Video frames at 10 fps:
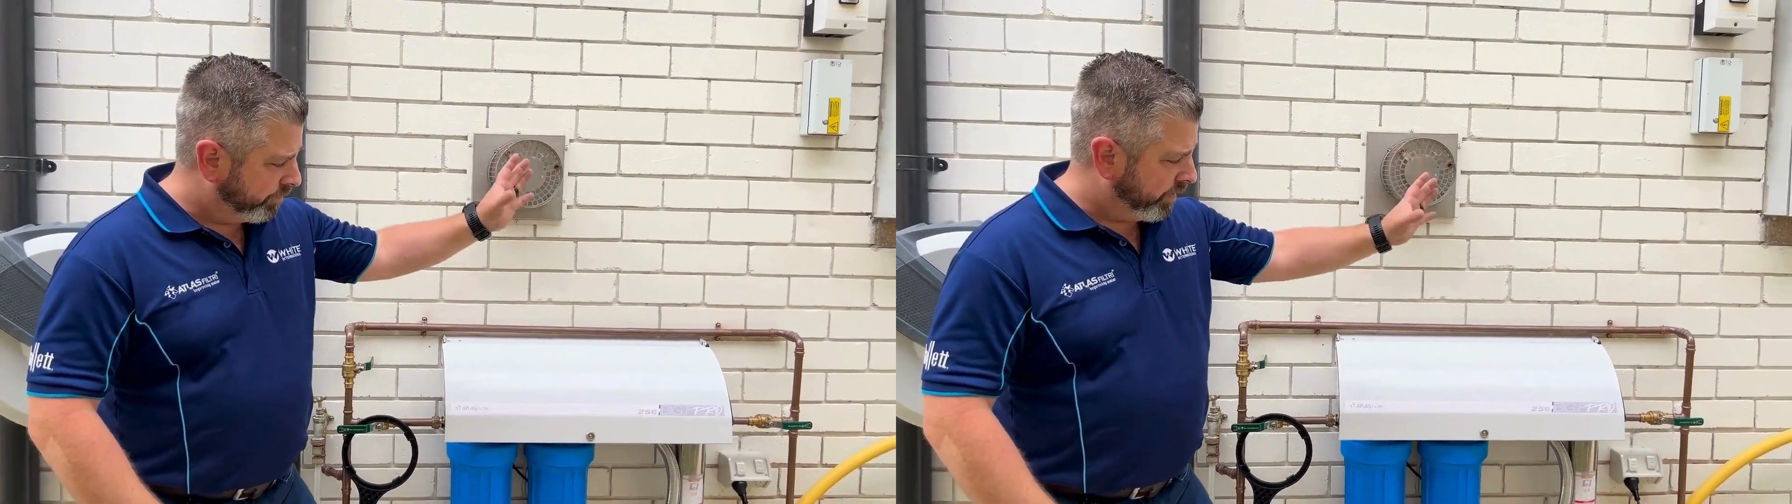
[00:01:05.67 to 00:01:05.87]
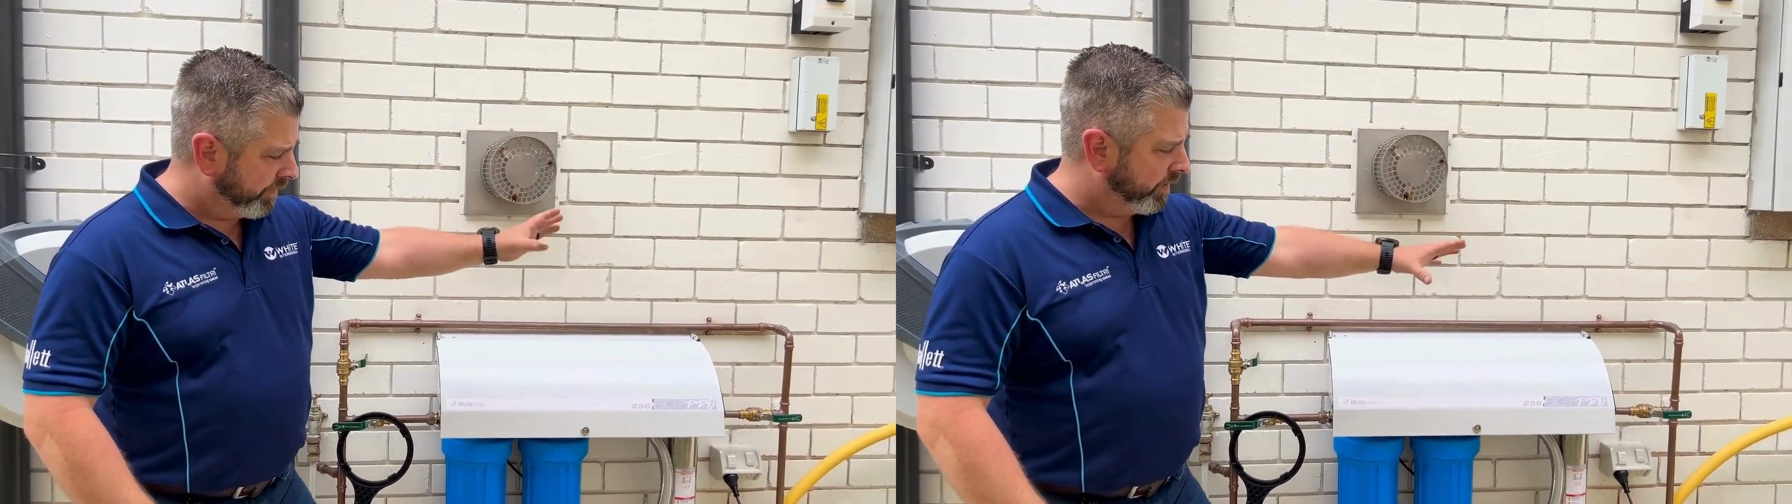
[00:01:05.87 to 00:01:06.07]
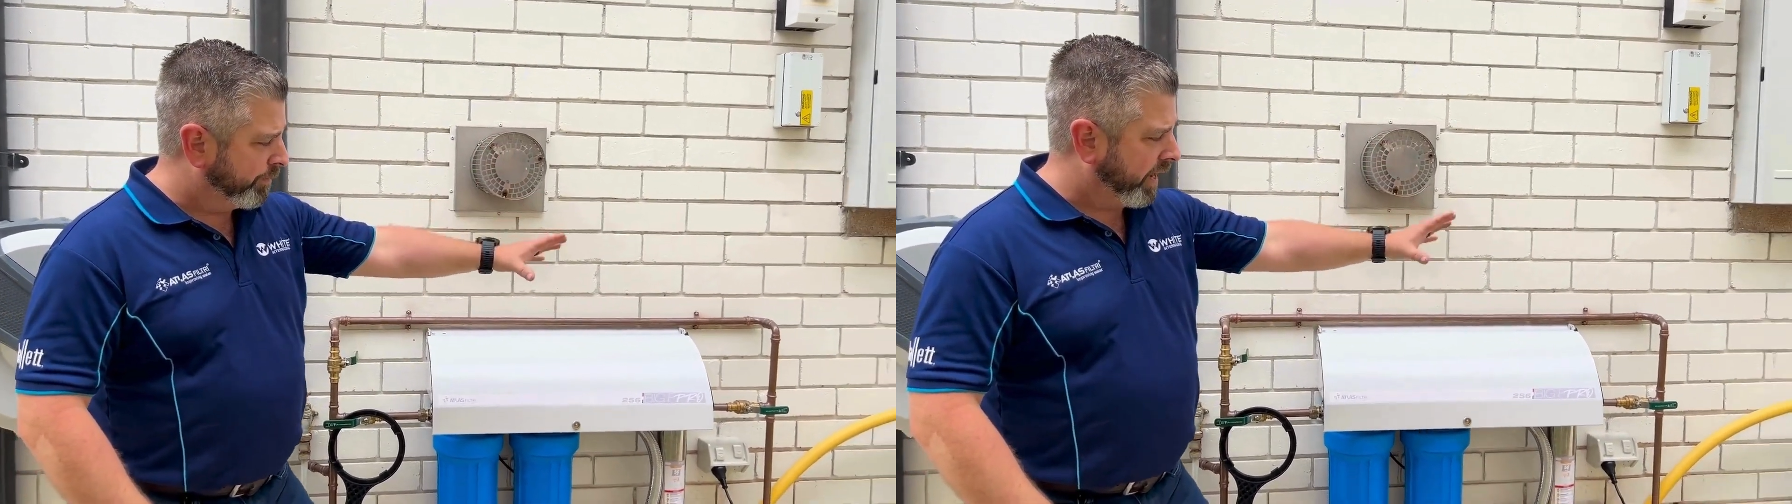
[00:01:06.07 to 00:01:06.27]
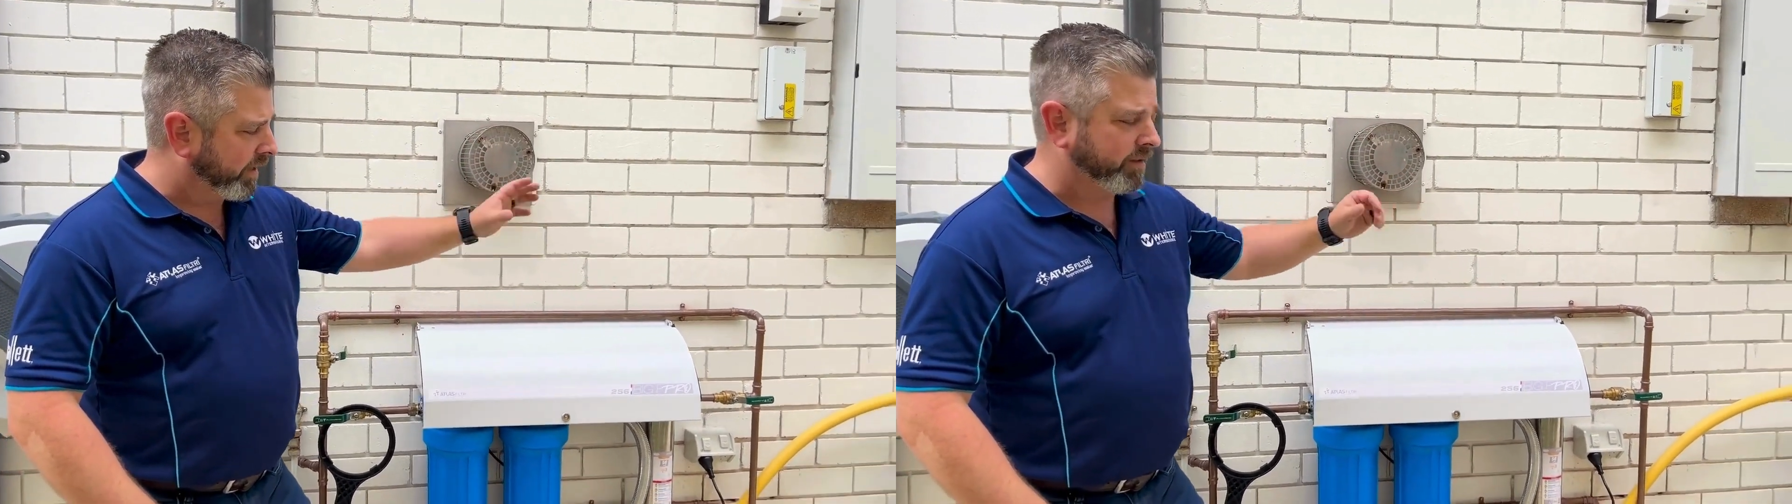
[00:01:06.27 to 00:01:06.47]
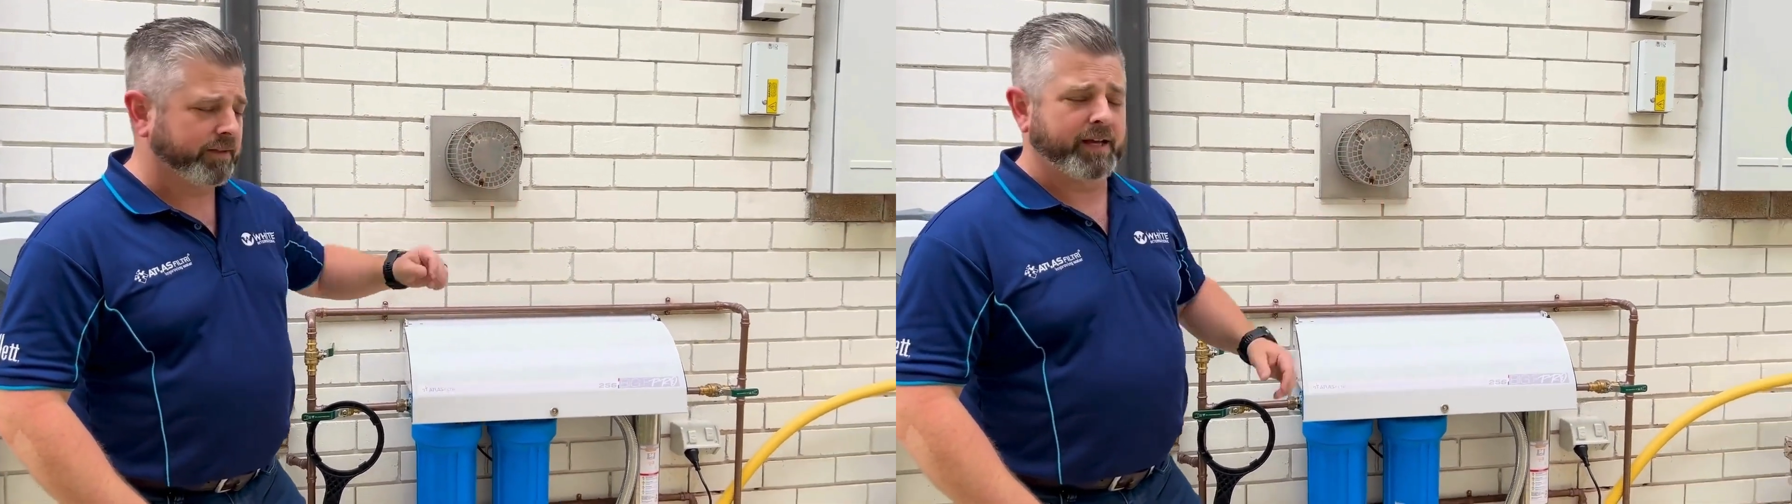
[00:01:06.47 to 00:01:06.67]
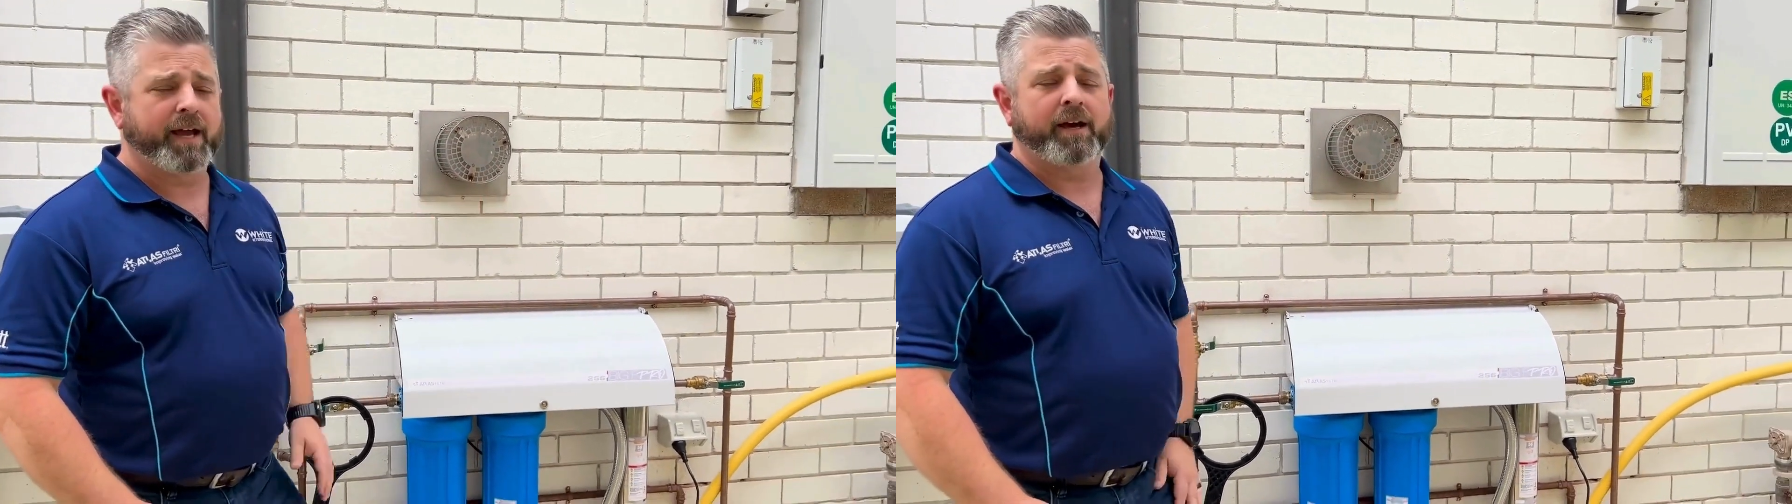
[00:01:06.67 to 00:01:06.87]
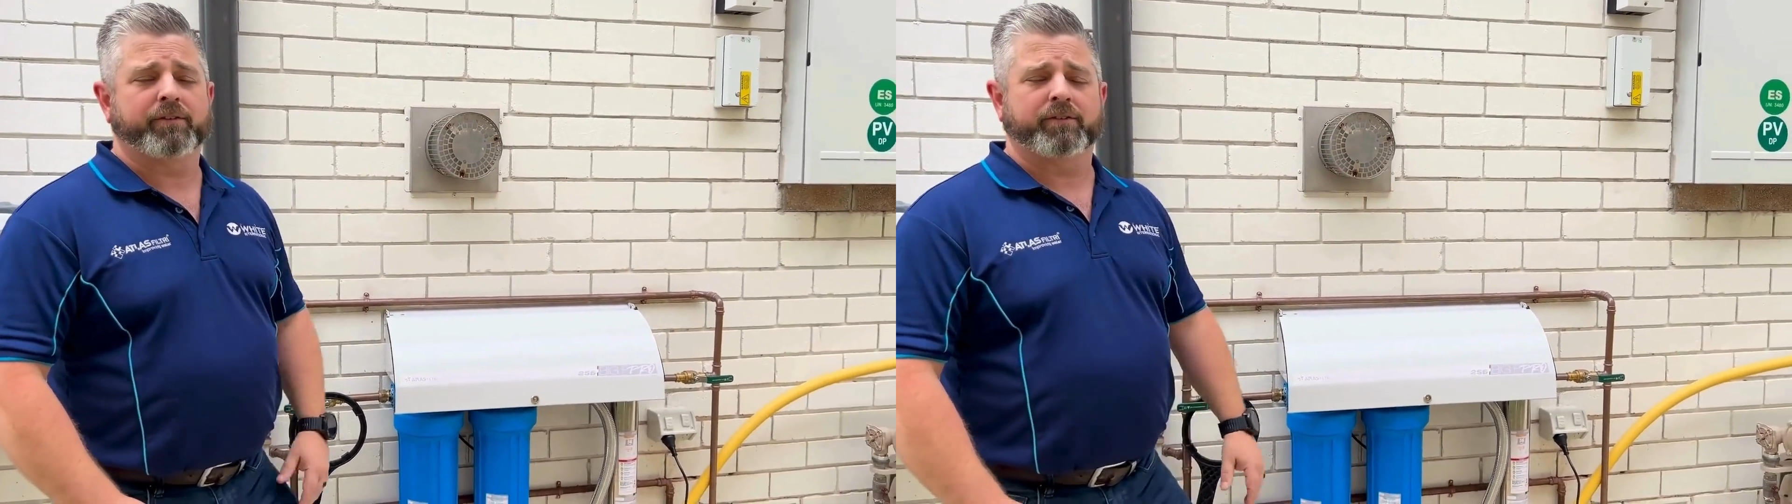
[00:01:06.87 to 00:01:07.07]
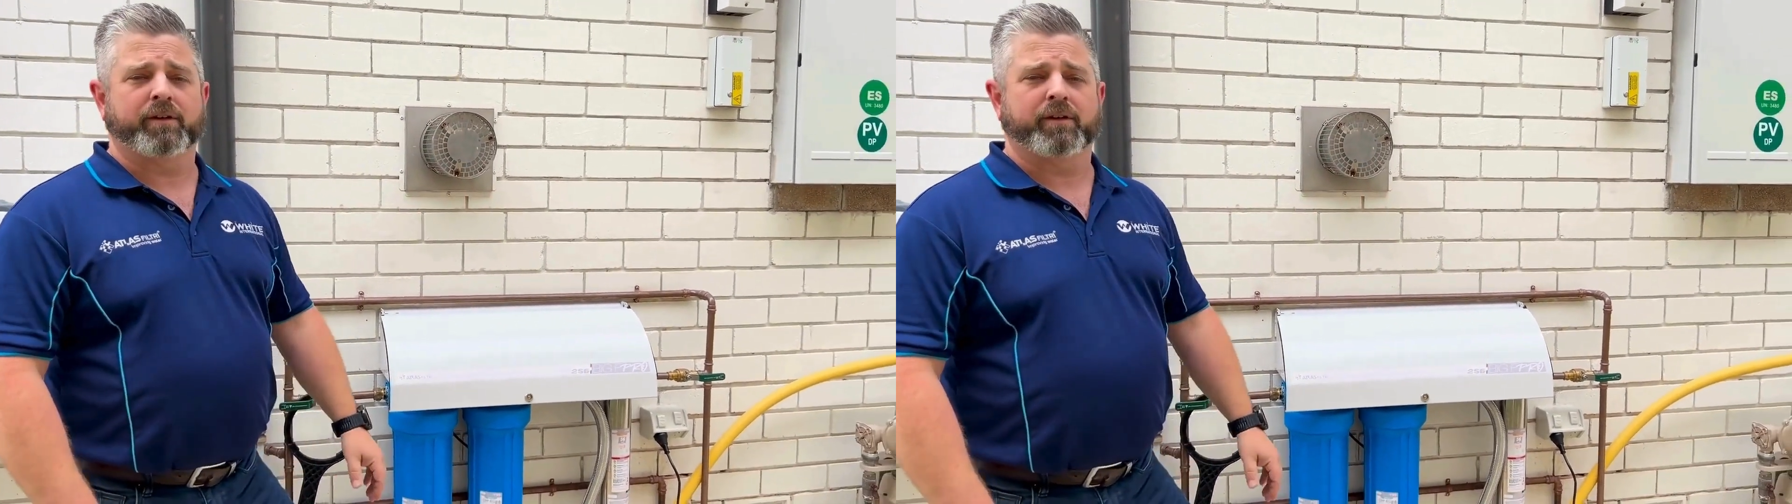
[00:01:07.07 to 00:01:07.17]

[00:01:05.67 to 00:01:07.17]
and then back into the house